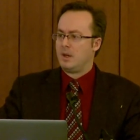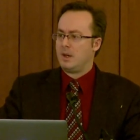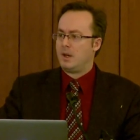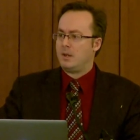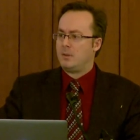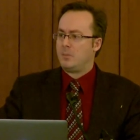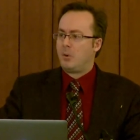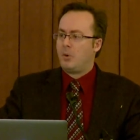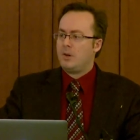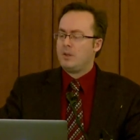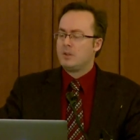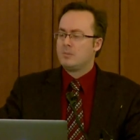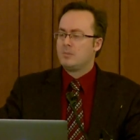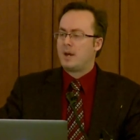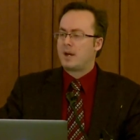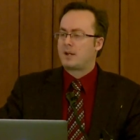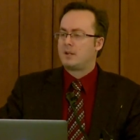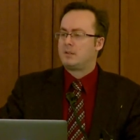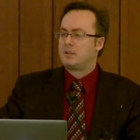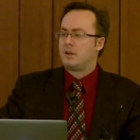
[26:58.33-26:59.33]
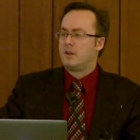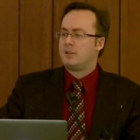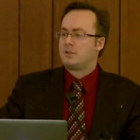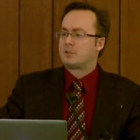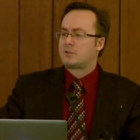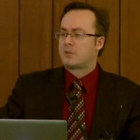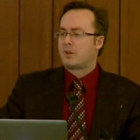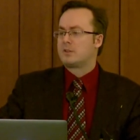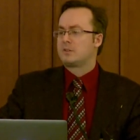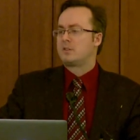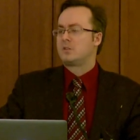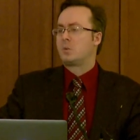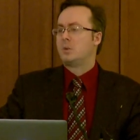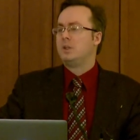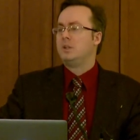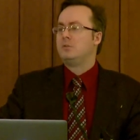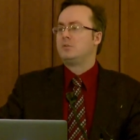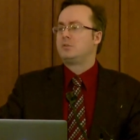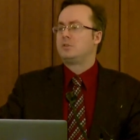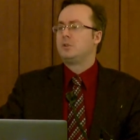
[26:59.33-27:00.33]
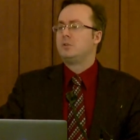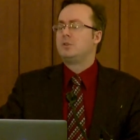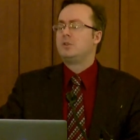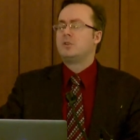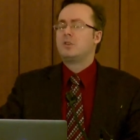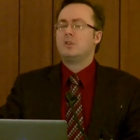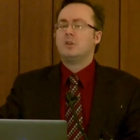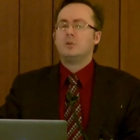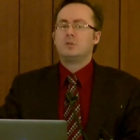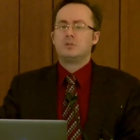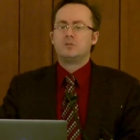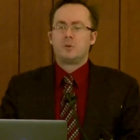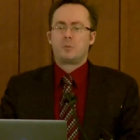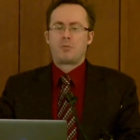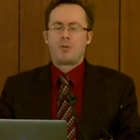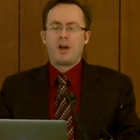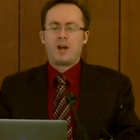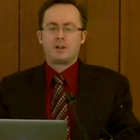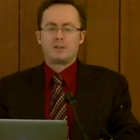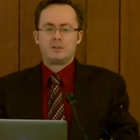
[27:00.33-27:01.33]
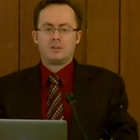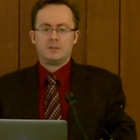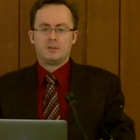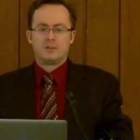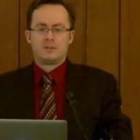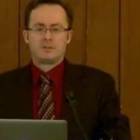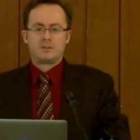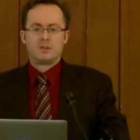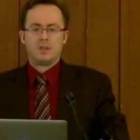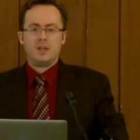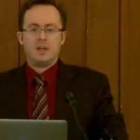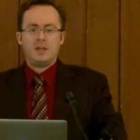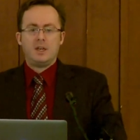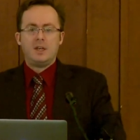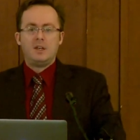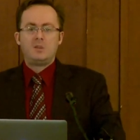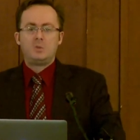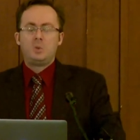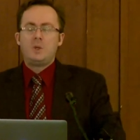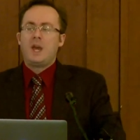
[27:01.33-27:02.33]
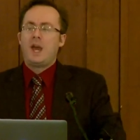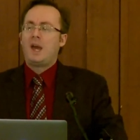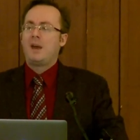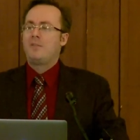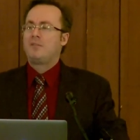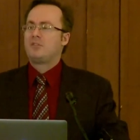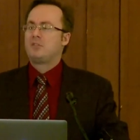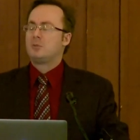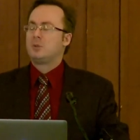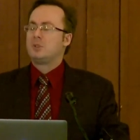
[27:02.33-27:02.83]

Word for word: And the point that MacIntyre stresses when he introduces the notion of a practice is we have